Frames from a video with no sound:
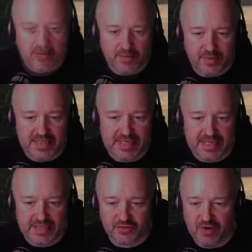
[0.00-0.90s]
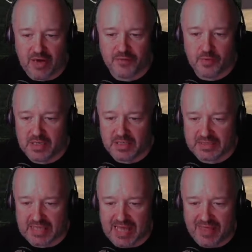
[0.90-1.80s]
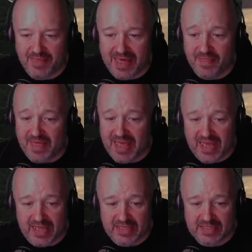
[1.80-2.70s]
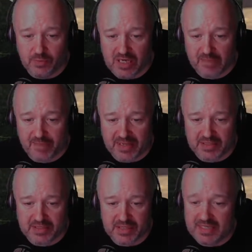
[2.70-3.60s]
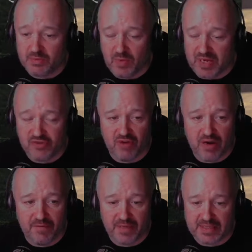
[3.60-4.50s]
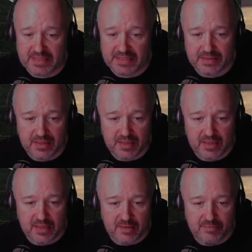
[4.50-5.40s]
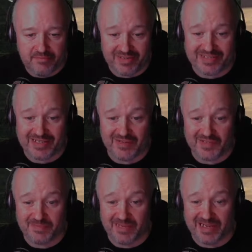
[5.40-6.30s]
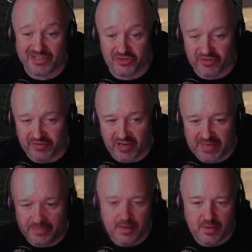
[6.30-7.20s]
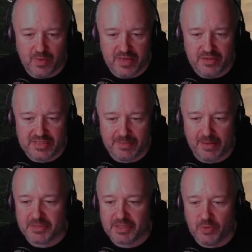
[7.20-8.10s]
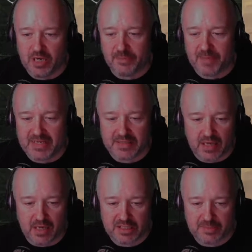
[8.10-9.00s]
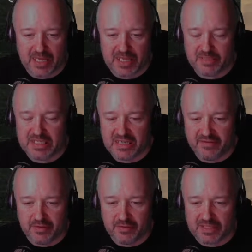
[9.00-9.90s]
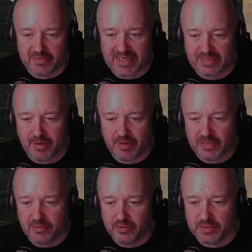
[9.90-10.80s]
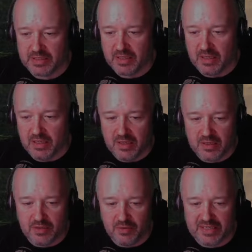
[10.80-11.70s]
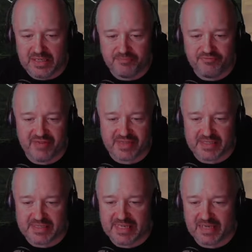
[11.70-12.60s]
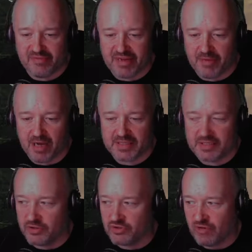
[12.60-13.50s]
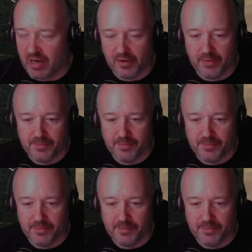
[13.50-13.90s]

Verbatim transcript: This here's the craftworks, and that there is the workbench. It's where you craft things. Pretty self-explanatory, right? When you step up to the workbench, I'll supply the materials to make some Pokeballs. Call it a present to celebrate passing your trial.